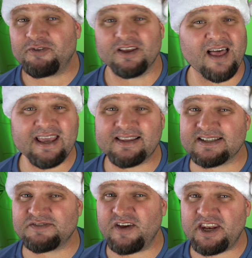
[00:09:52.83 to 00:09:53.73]
you like
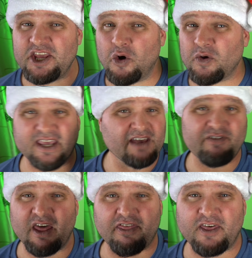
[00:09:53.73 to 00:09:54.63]
this video, give
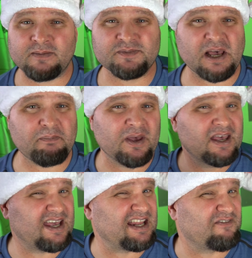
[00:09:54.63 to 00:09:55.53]
it a thumbs up,
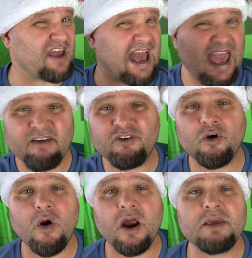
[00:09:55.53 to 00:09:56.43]
and if you haven't
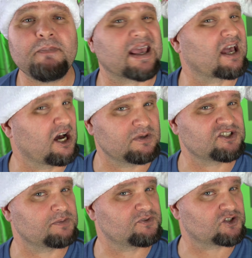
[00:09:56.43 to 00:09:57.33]
already, become a
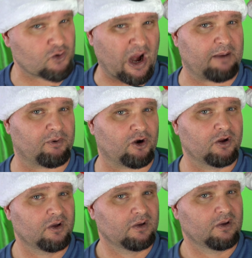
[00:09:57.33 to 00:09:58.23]
subscriber.
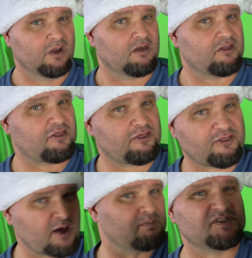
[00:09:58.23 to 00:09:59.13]

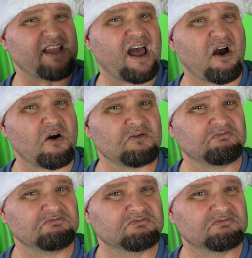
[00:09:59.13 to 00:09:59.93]
Thumbs down